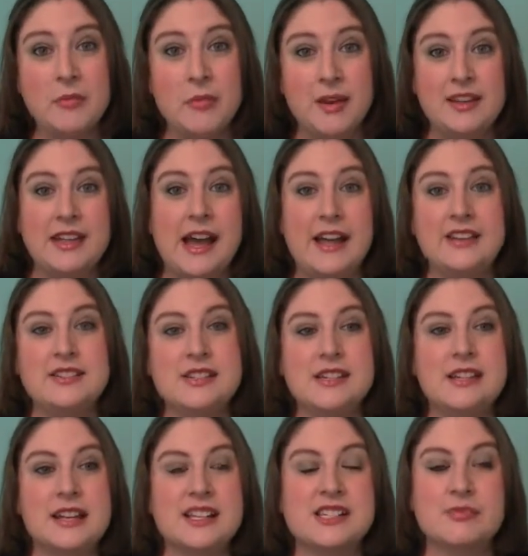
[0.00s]
but my dad
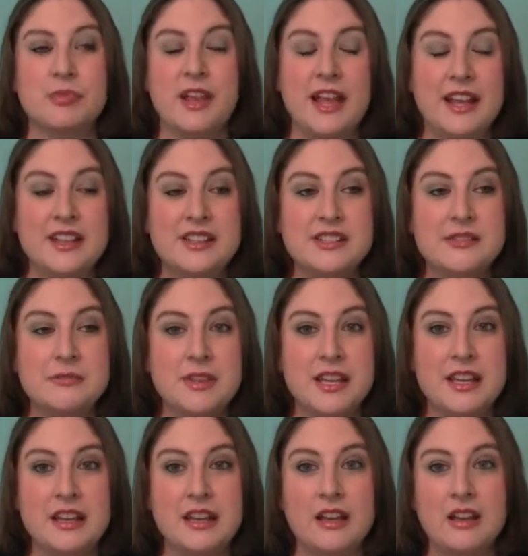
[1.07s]
did explain to
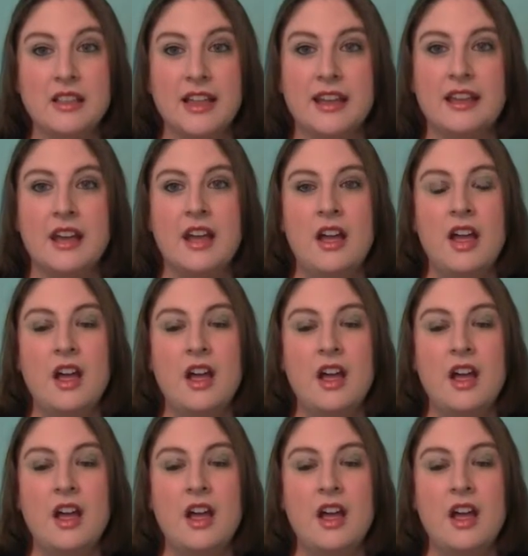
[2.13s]
me like